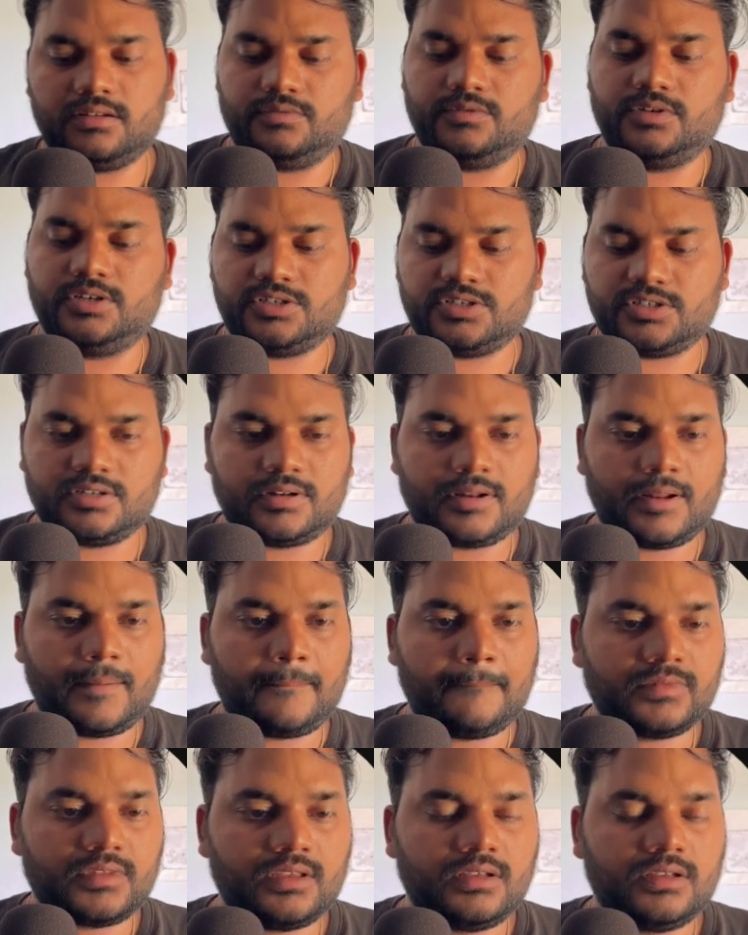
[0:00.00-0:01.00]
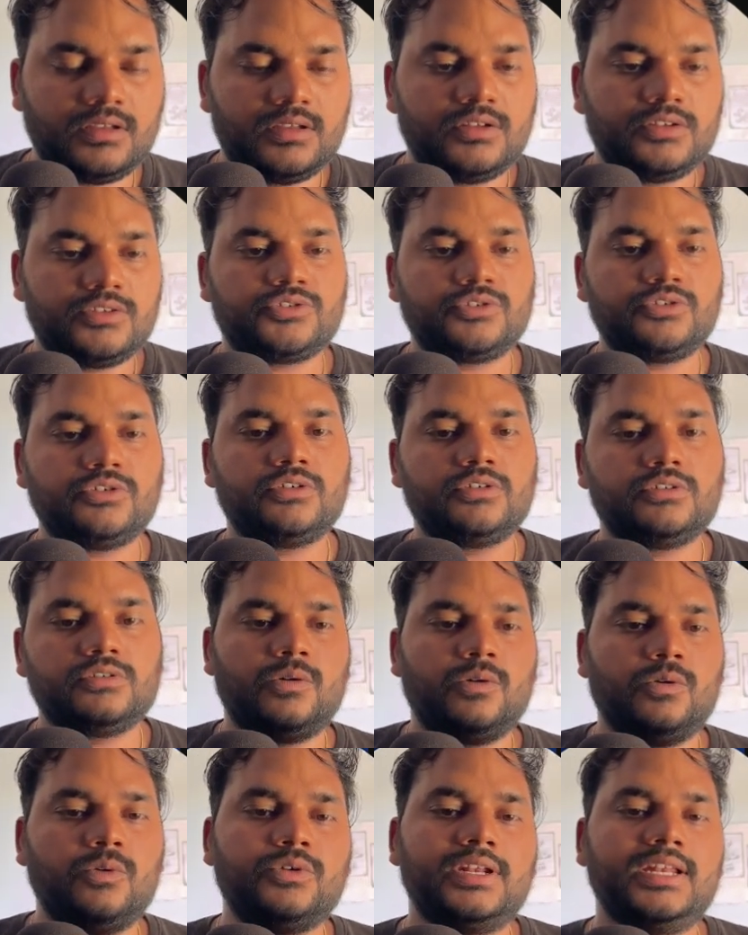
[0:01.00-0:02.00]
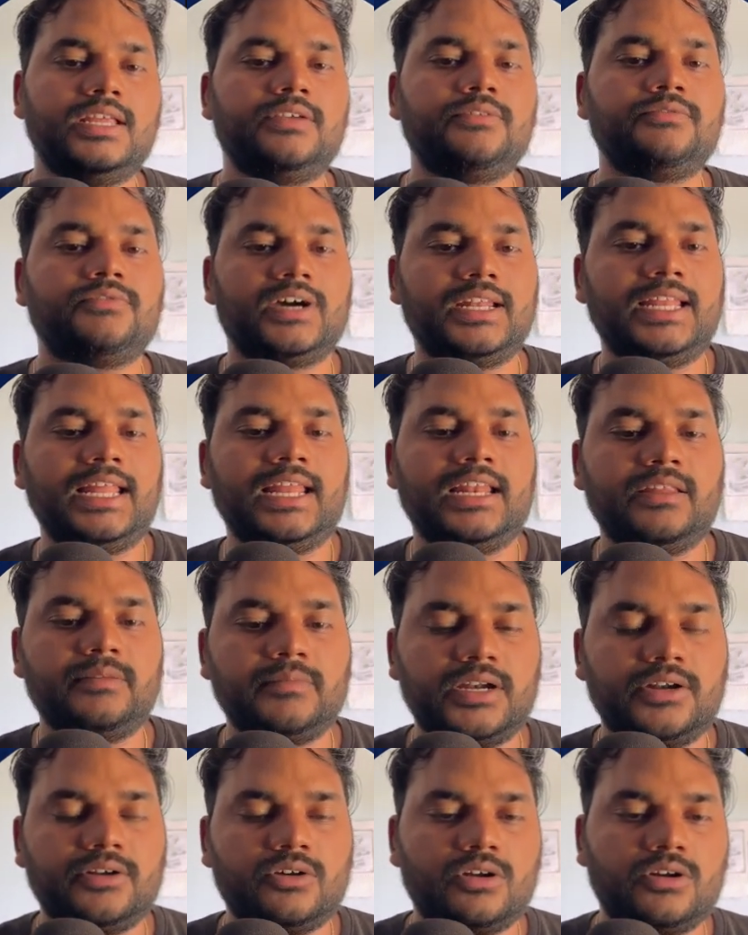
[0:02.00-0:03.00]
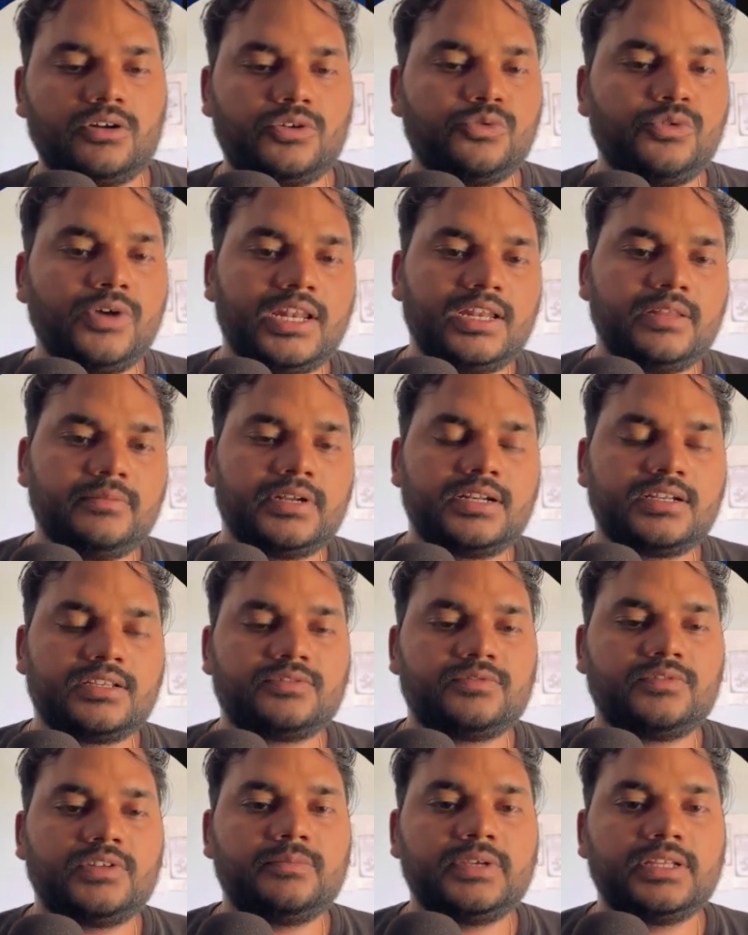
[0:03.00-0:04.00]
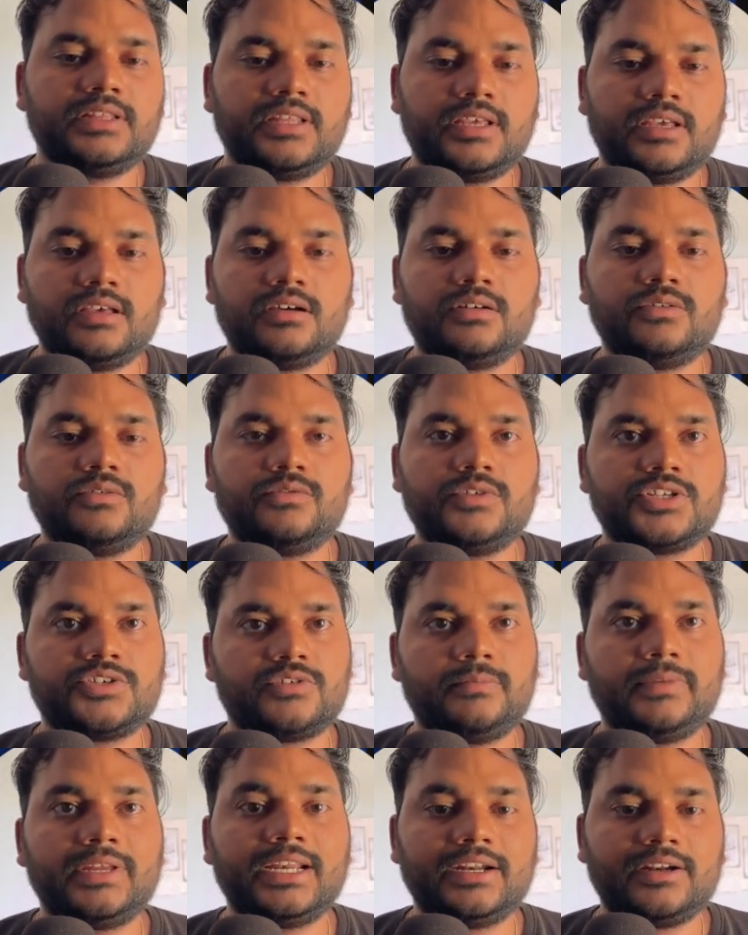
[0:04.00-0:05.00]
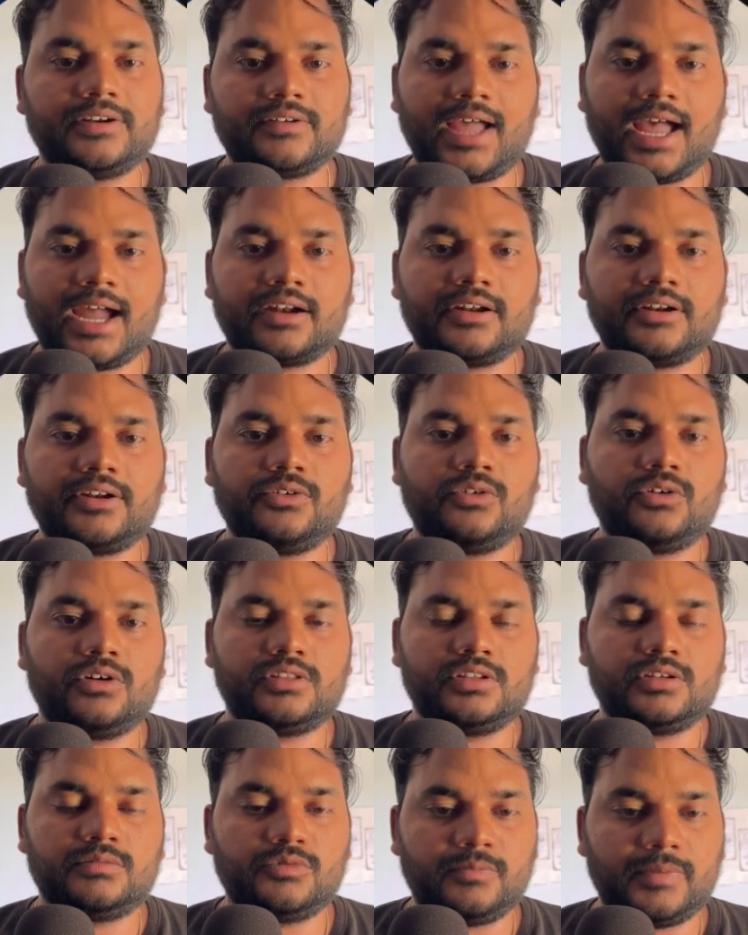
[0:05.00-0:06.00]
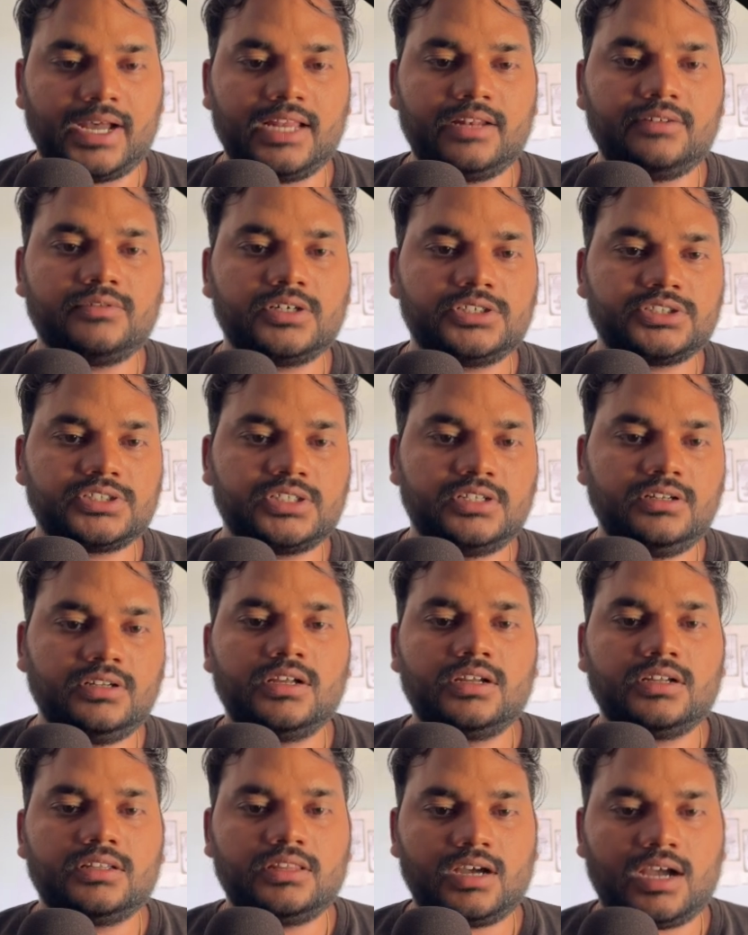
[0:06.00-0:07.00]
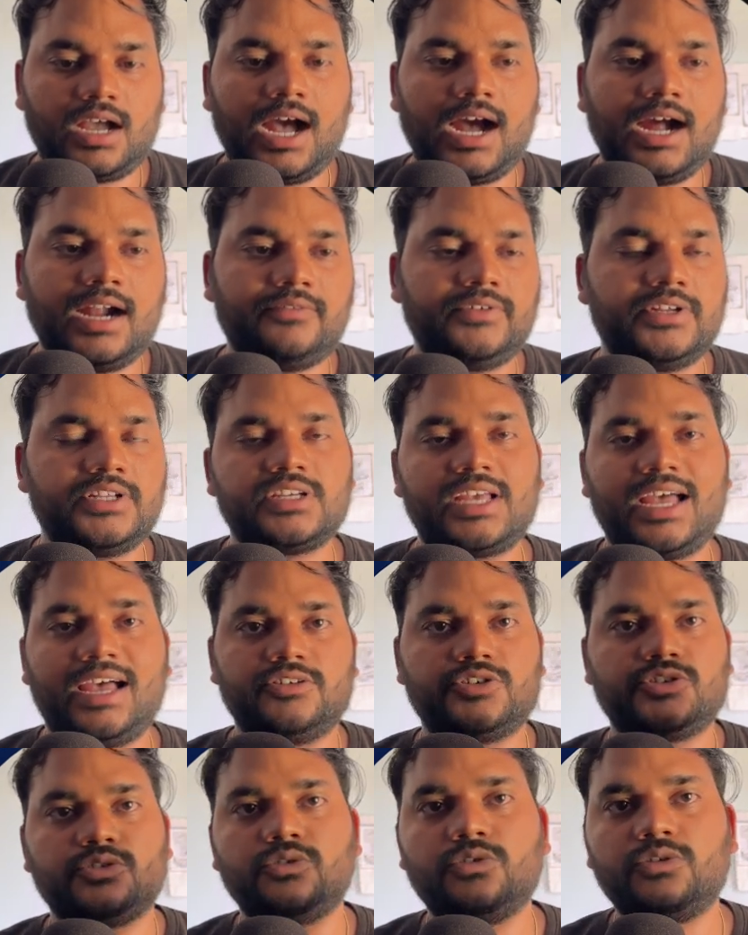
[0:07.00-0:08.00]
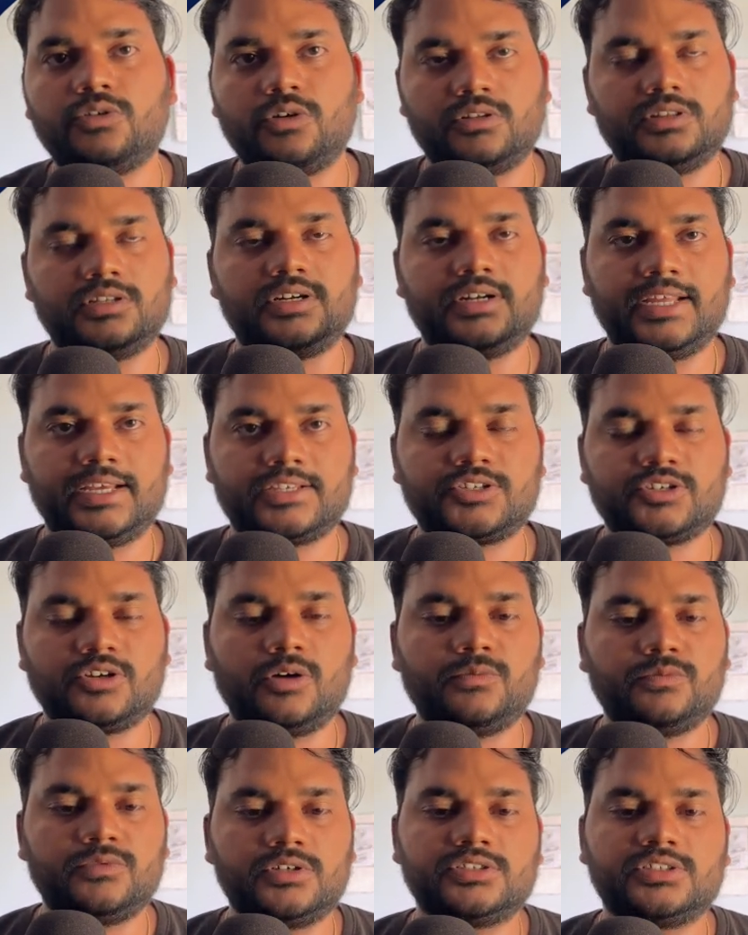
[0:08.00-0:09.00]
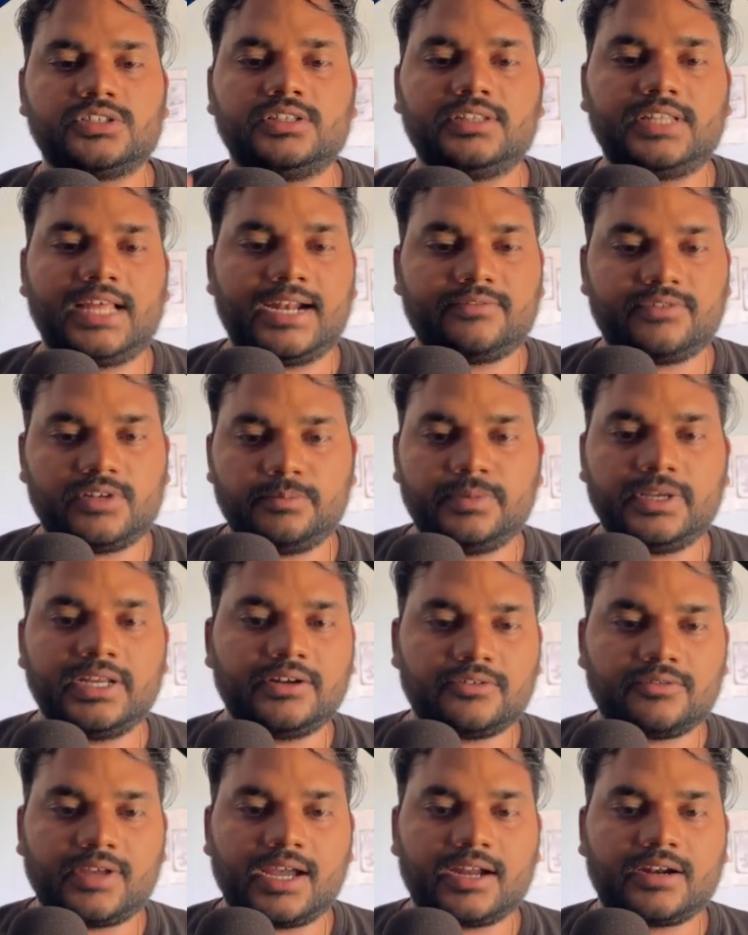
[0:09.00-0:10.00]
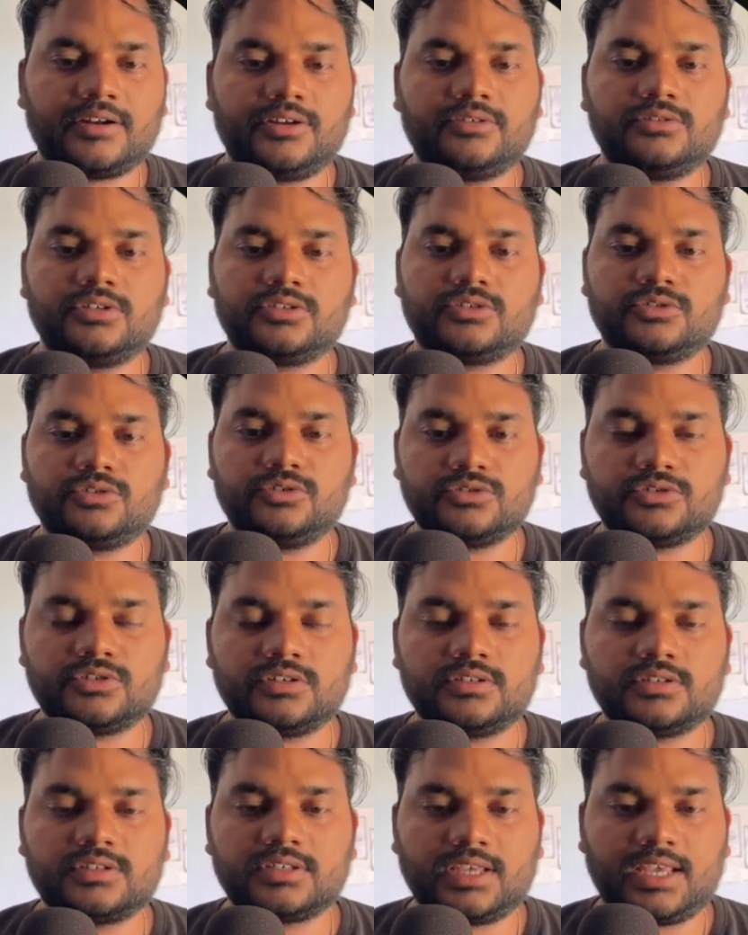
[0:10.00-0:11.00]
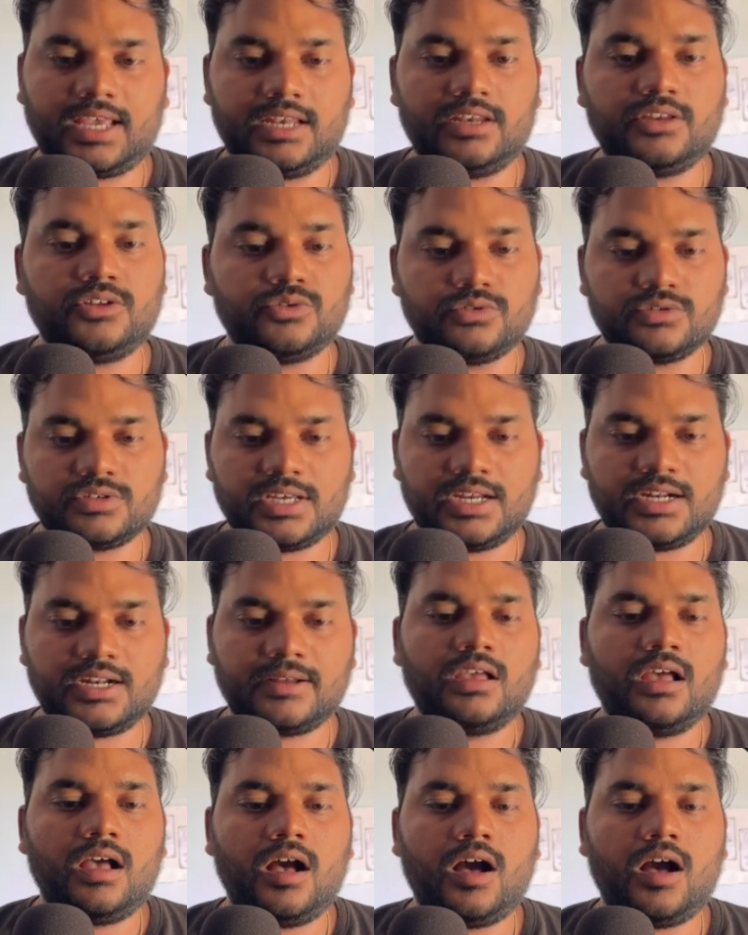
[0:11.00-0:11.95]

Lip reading: version. So only one element or two elements will be there which will be interactive on the mobile version. The card which I have shown on the desktop version, that will be interactive, so users can use it.